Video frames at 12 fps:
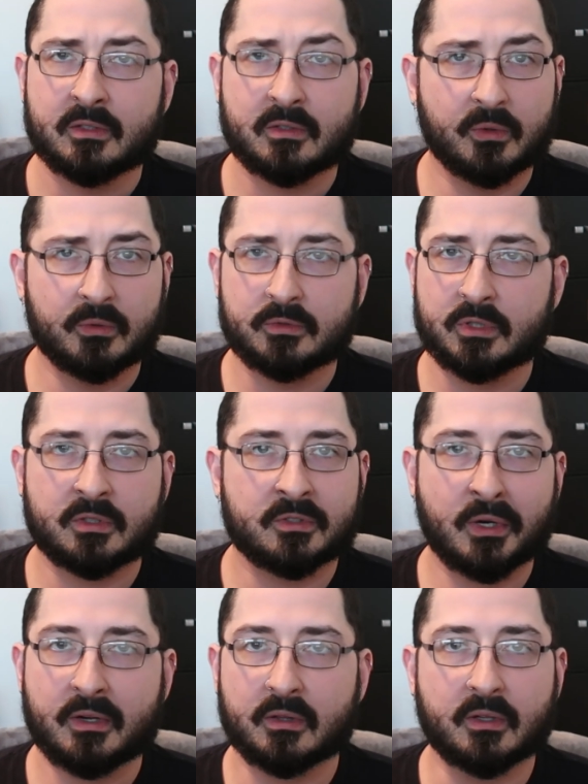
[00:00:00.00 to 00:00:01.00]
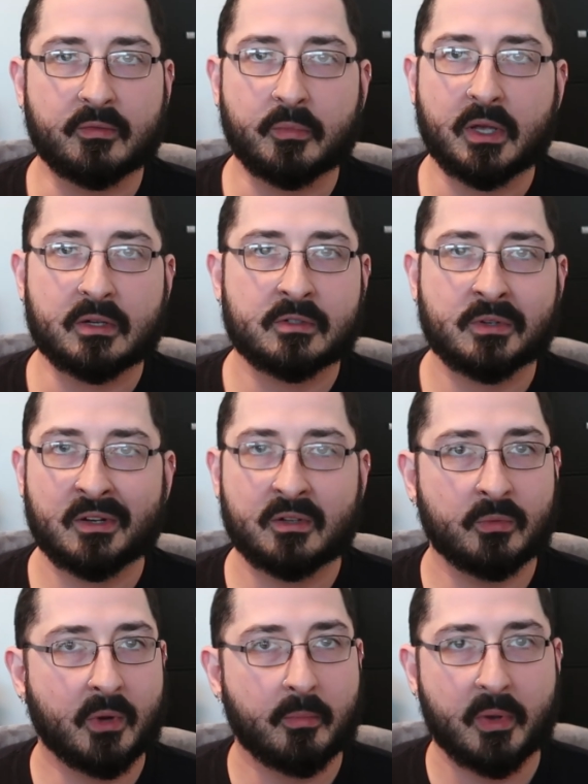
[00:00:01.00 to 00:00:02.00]
So just trying to live, man. Just trying
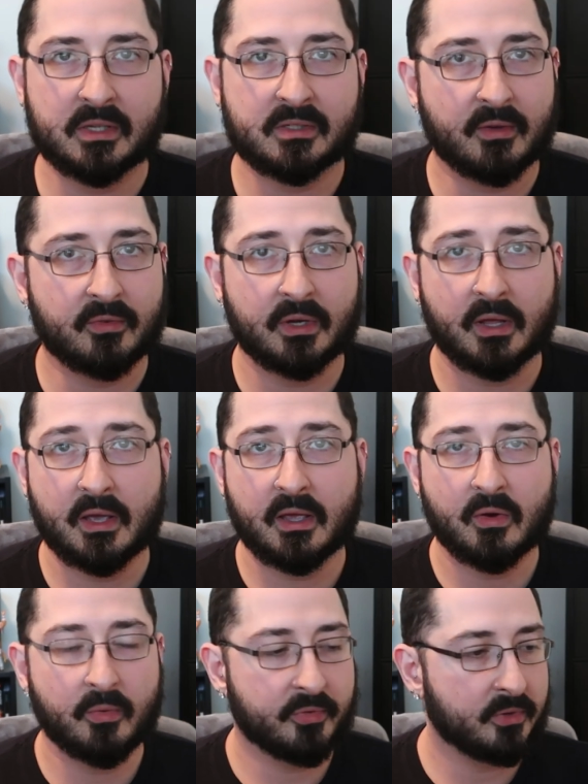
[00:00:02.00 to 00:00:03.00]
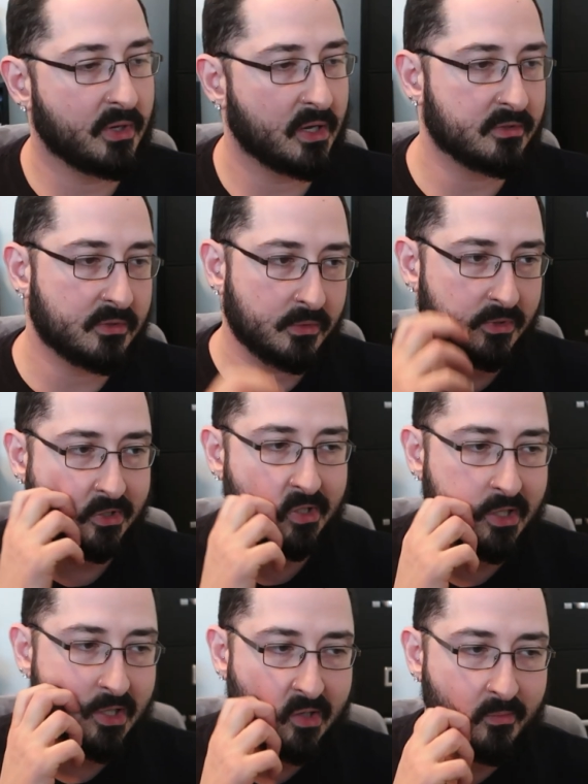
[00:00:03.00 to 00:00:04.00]
to do my best every day. Hopefully you guys are doing the
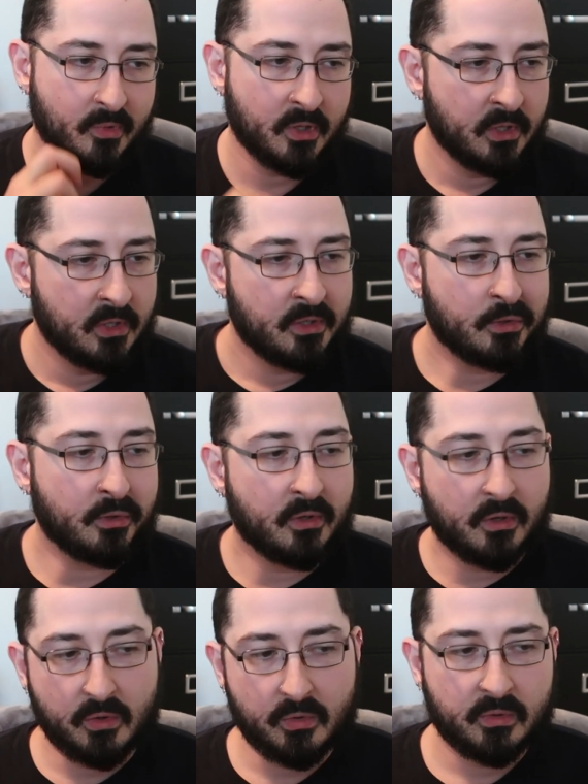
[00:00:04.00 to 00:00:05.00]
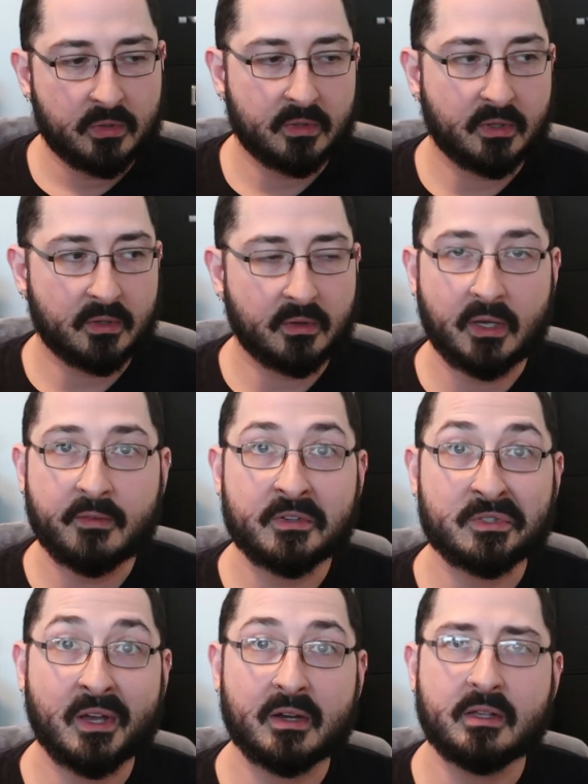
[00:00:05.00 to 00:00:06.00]
same. You know, life
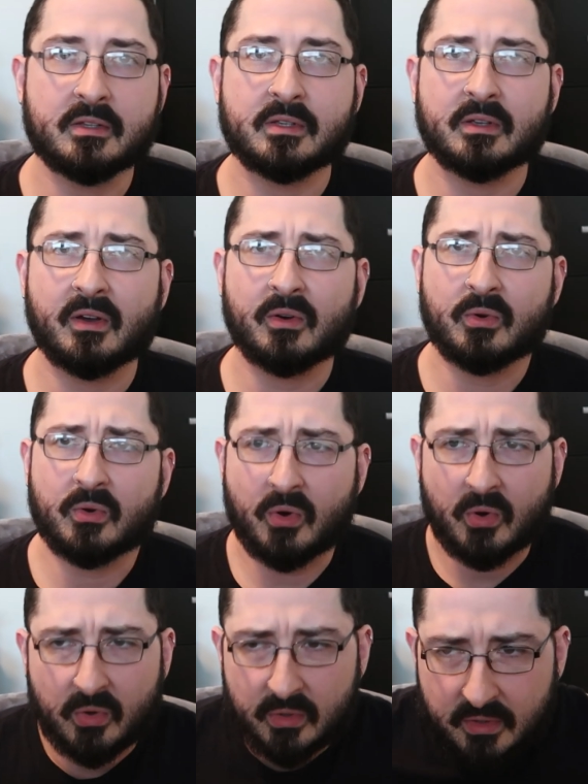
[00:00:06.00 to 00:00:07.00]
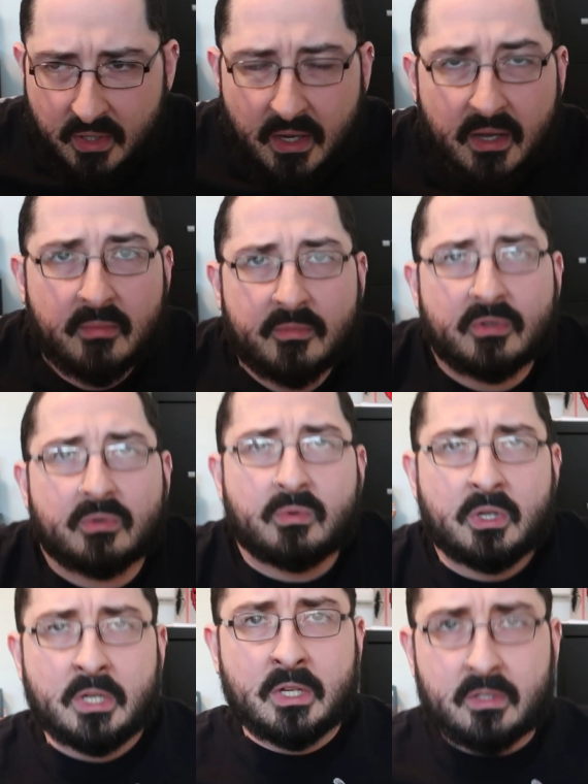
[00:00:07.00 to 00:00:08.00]
is not easy at all the time,
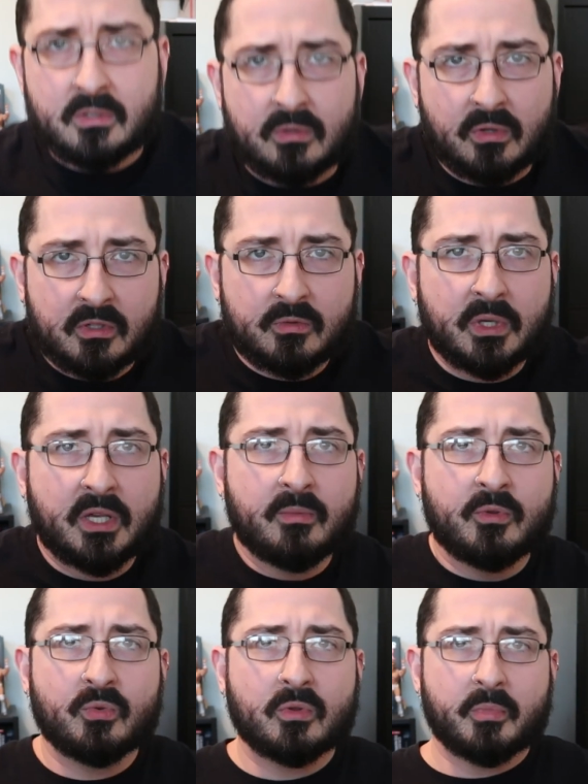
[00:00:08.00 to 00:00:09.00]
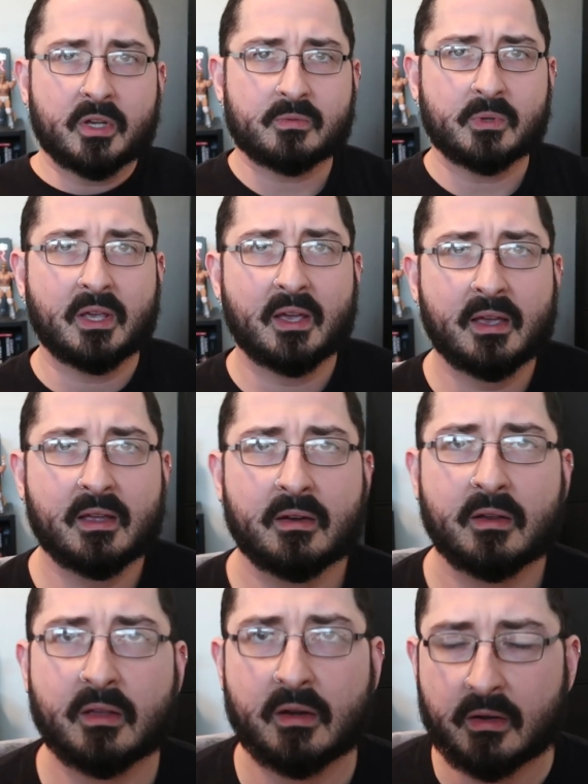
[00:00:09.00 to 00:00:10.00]
so as long as we keep doing the best we
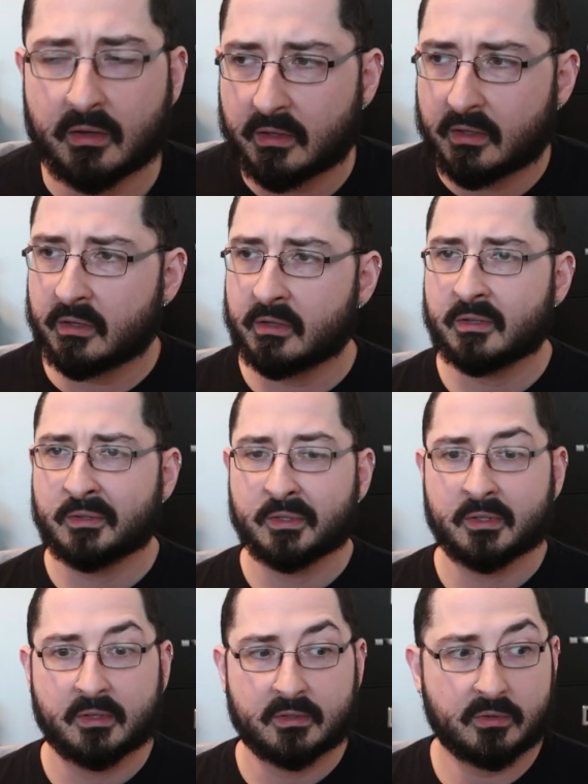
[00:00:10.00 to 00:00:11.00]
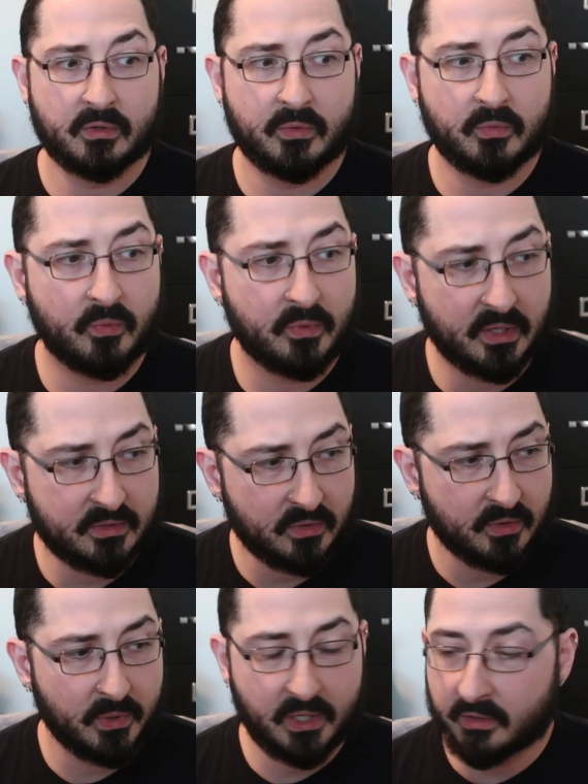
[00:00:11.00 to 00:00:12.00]
can, then that's all
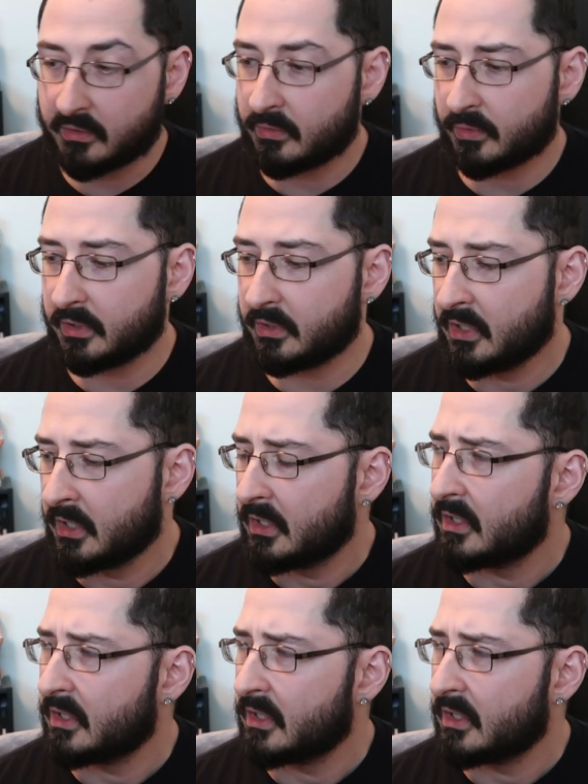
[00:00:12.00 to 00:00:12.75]
that we can do, really.